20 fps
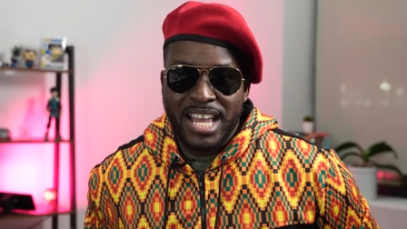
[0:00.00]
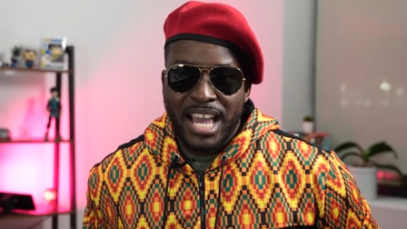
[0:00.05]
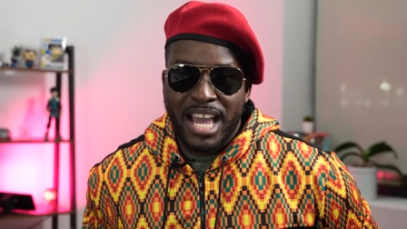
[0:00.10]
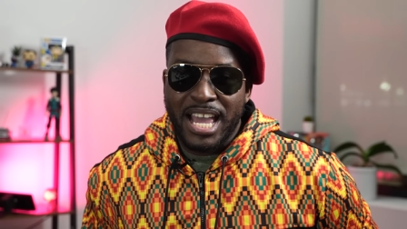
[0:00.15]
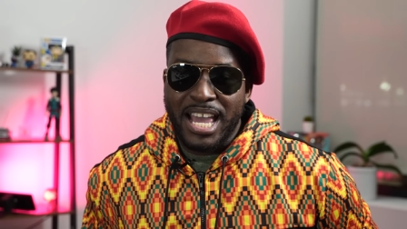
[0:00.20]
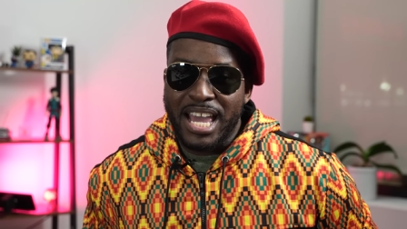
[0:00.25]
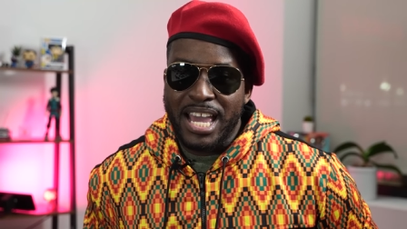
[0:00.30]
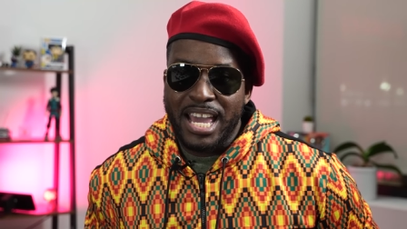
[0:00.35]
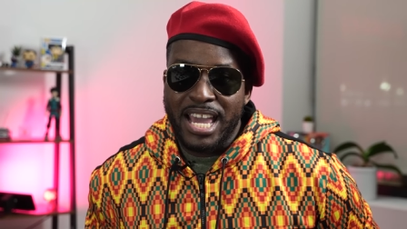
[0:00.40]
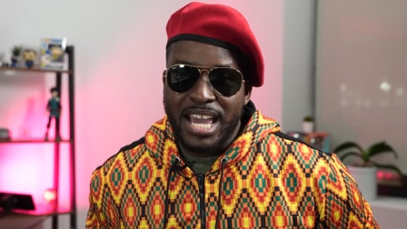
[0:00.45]

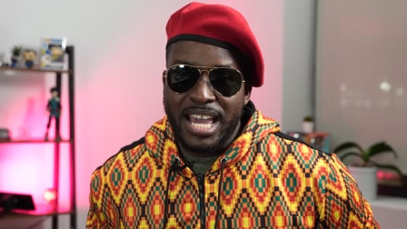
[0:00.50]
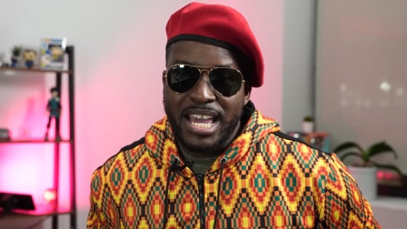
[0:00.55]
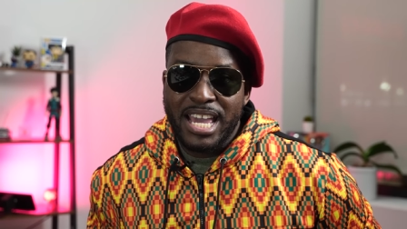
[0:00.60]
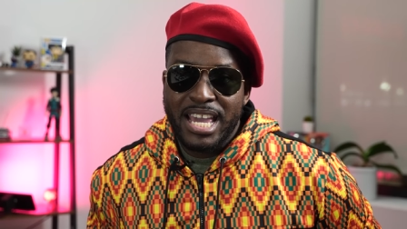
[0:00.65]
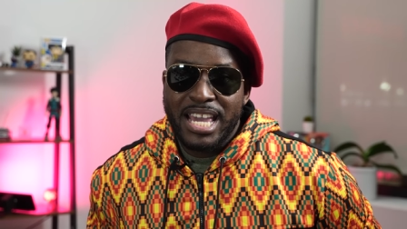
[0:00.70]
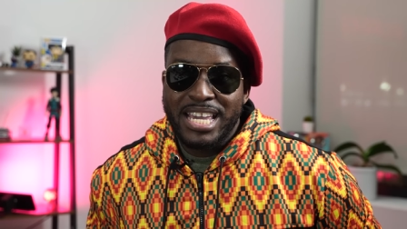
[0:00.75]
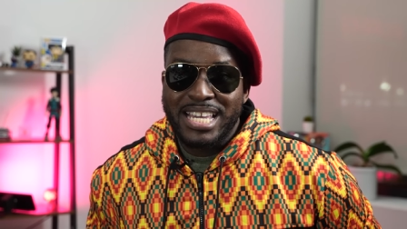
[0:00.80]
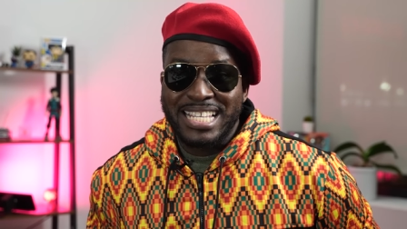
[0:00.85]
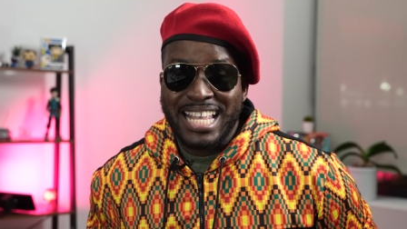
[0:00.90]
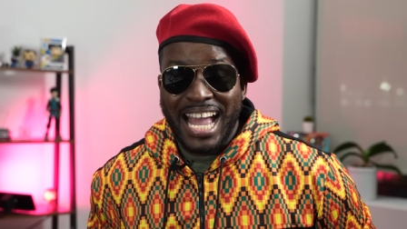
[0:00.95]
Uh,
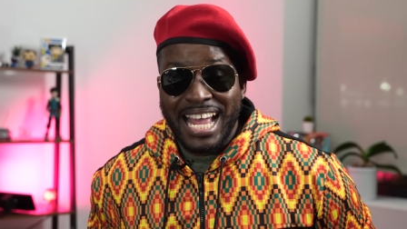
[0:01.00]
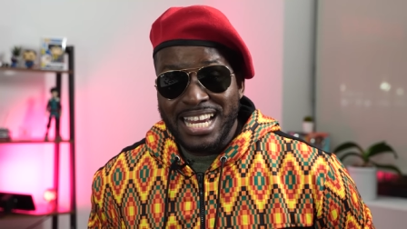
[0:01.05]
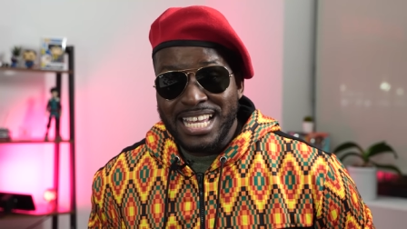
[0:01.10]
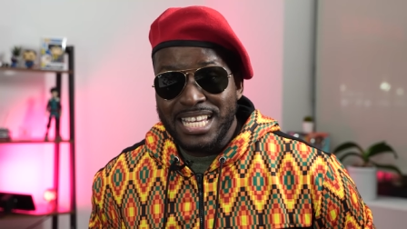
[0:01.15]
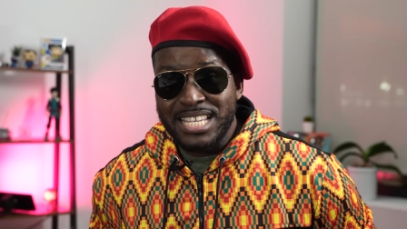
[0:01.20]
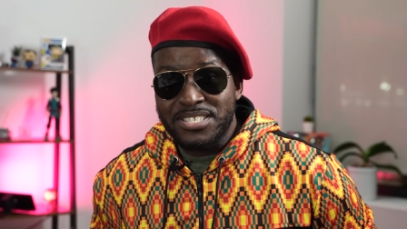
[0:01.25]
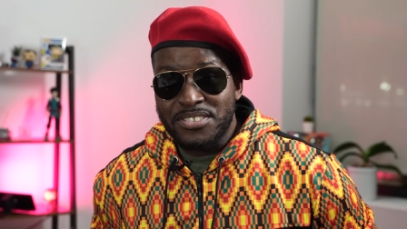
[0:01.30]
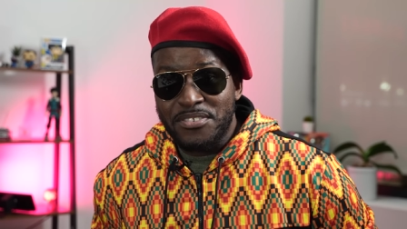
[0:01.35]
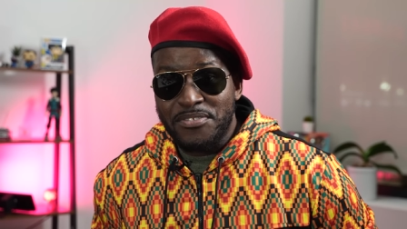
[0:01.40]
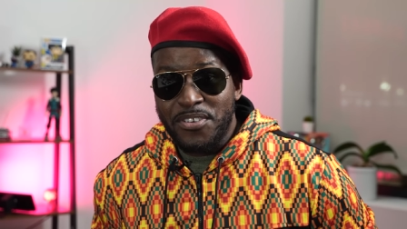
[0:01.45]
that
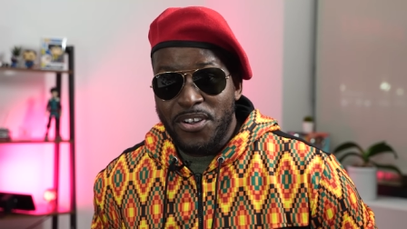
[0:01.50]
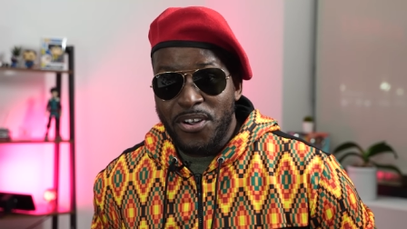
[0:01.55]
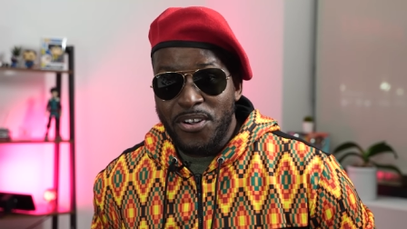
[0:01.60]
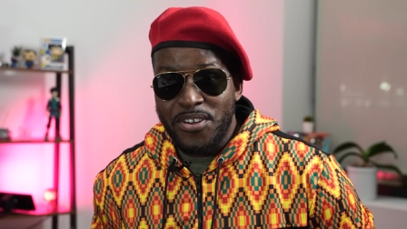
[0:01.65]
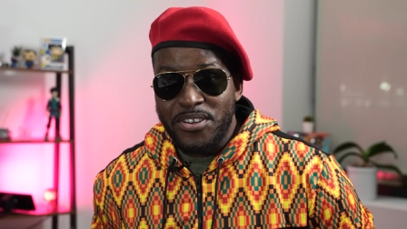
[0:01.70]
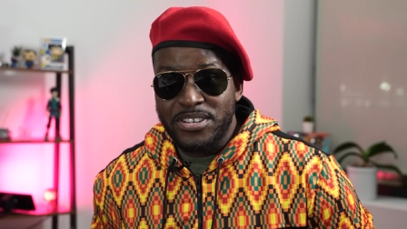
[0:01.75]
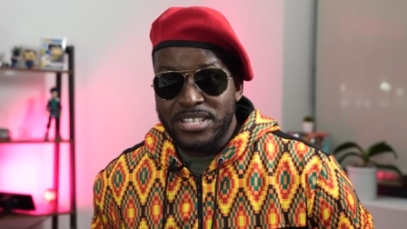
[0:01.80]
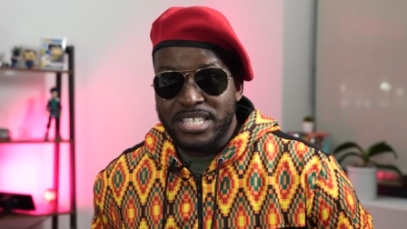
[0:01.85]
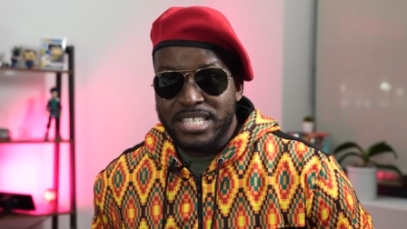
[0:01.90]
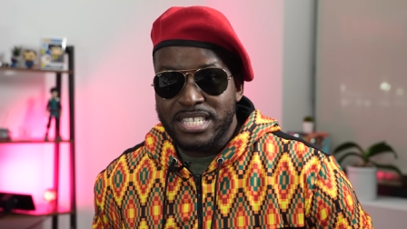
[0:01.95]
is, of
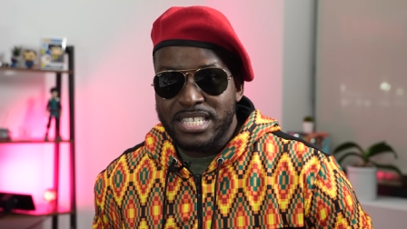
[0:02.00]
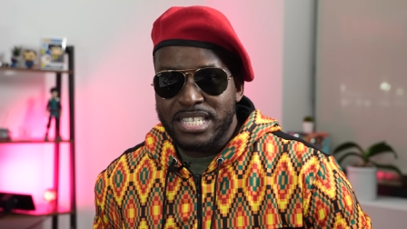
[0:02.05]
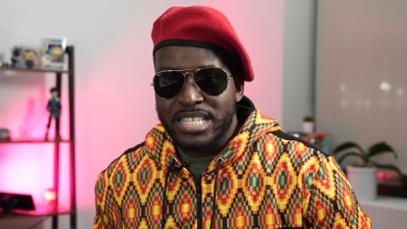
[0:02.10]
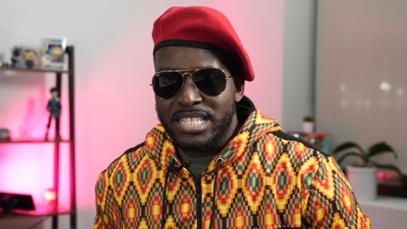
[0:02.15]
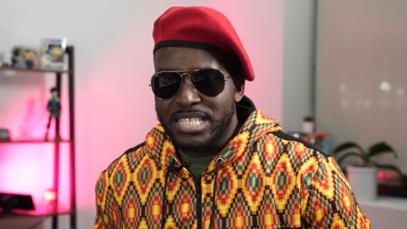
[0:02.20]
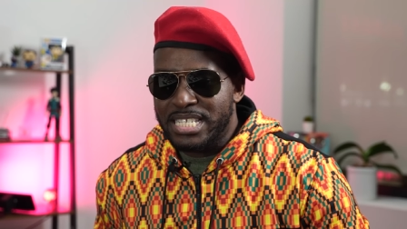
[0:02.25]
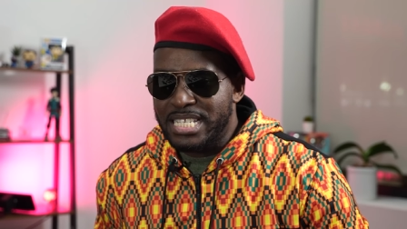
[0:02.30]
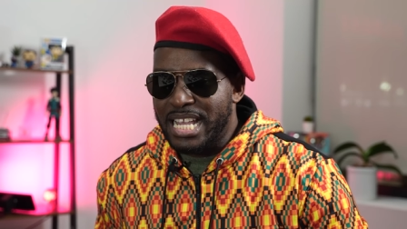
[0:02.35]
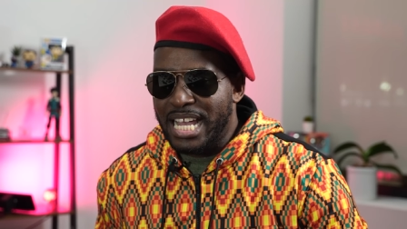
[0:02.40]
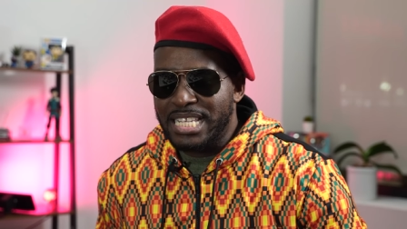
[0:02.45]
course,
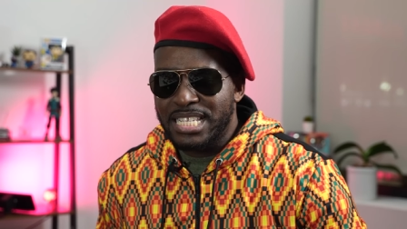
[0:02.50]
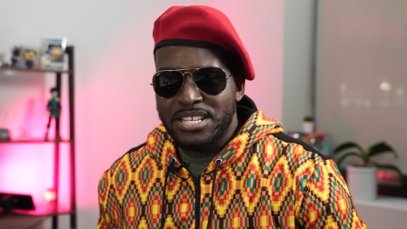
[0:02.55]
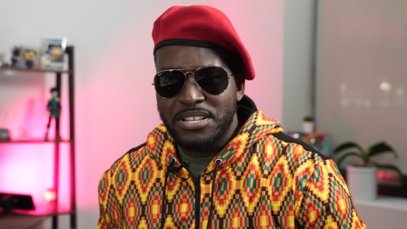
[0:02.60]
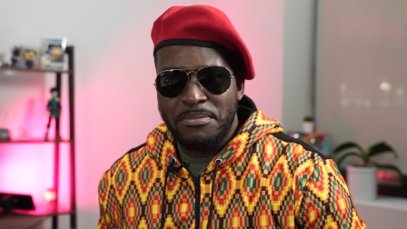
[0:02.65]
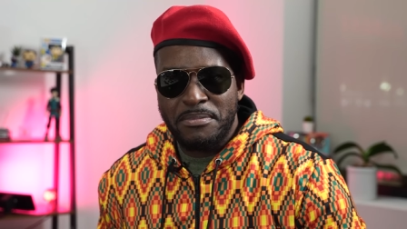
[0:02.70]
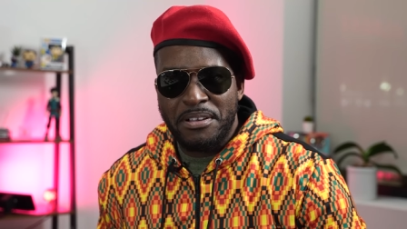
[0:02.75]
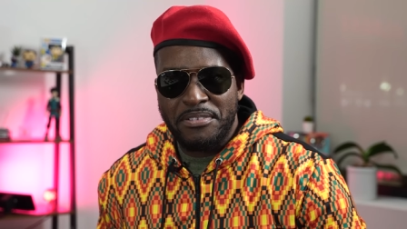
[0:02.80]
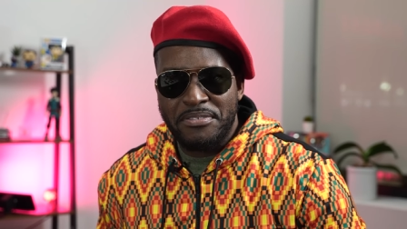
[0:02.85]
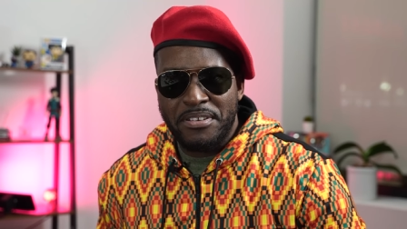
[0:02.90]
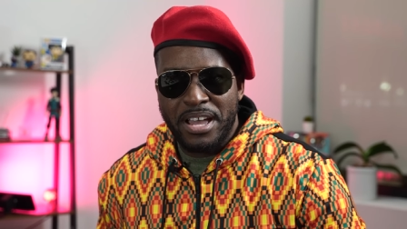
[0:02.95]
that's the
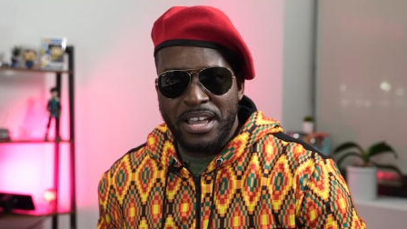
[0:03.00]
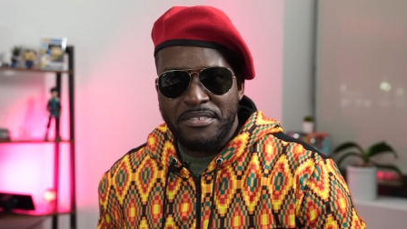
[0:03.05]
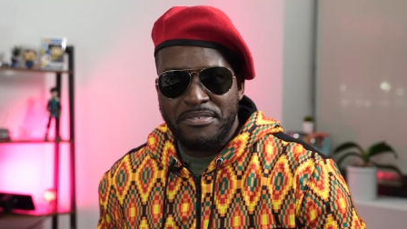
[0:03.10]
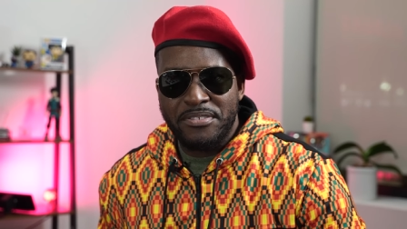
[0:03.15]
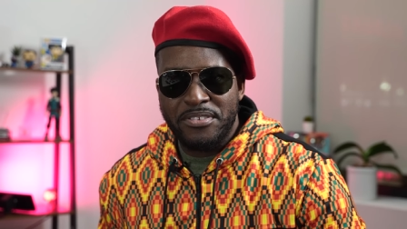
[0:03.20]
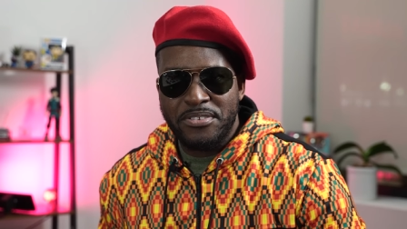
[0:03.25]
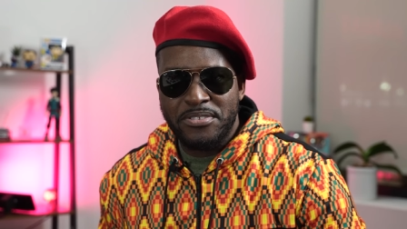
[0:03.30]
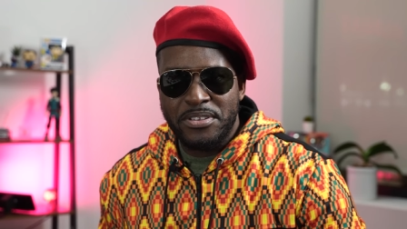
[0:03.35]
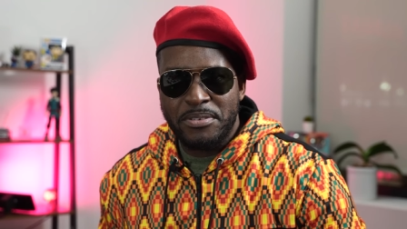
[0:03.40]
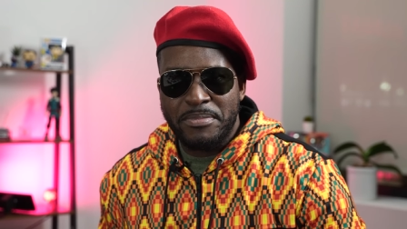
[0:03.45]
number
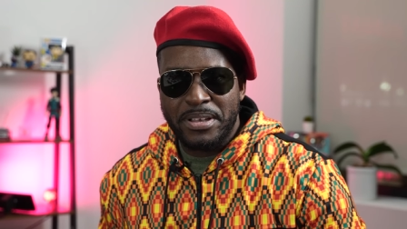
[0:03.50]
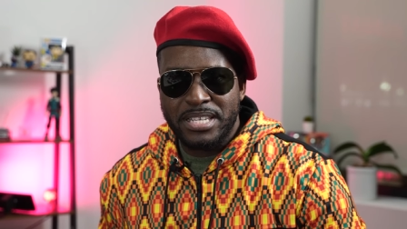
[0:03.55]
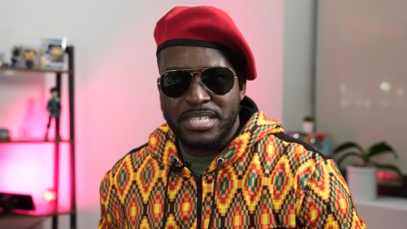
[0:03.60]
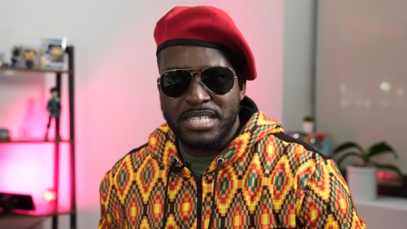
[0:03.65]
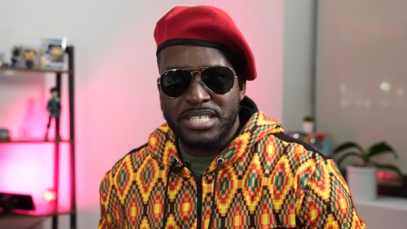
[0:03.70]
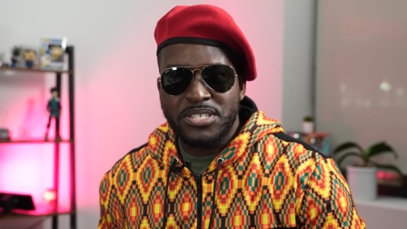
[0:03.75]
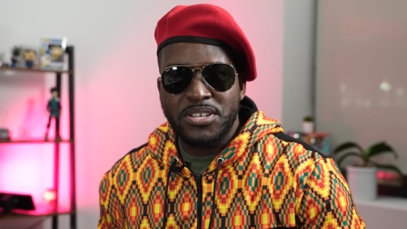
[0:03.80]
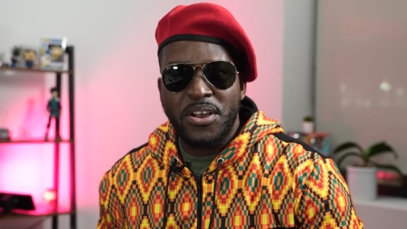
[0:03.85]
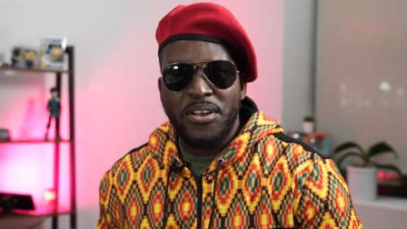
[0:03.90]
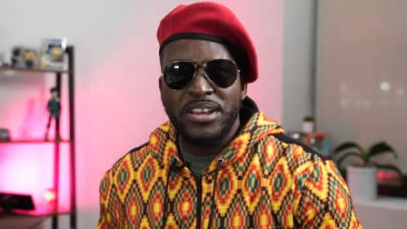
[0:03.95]
five or number
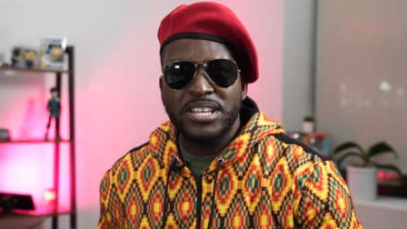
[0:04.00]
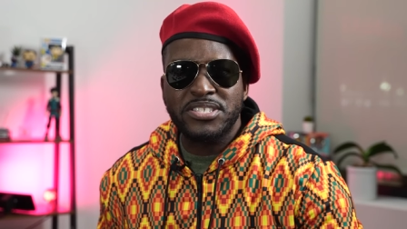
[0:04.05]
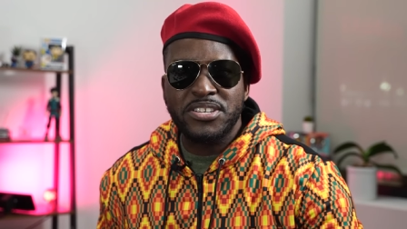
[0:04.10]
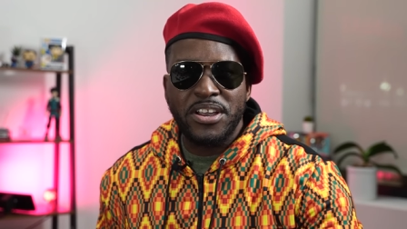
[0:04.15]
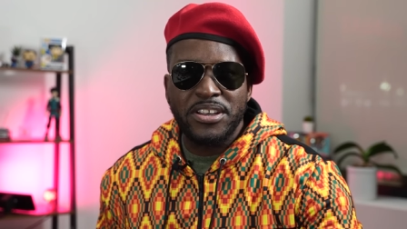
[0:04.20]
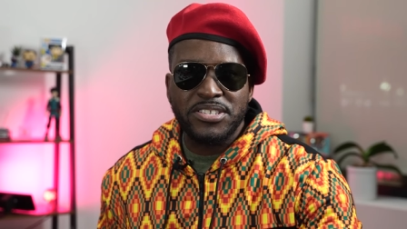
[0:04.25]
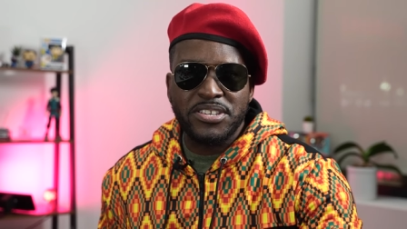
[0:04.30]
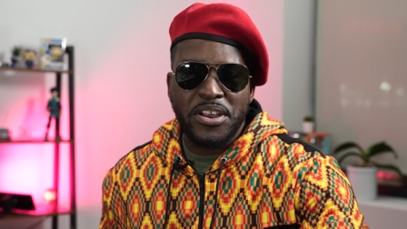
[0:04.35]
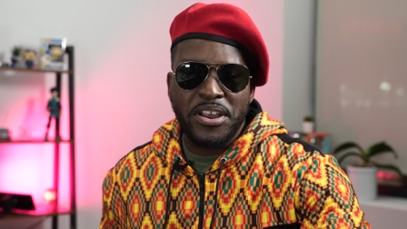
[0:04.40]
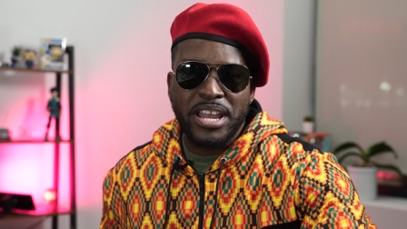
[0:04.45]
six. Sorry,
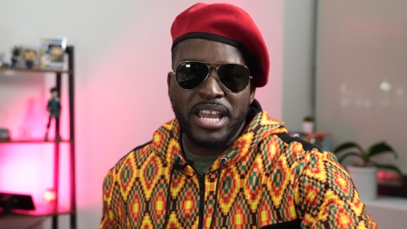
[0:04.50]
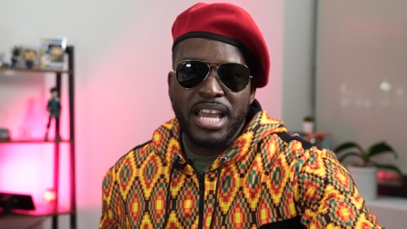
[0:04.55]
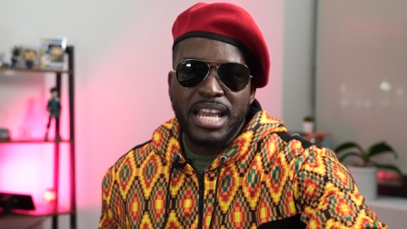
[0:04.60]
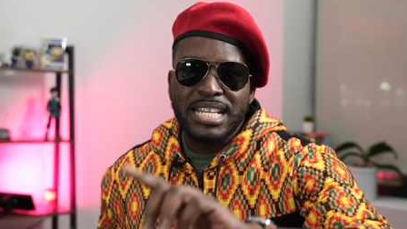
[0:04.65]
sorry, sorry.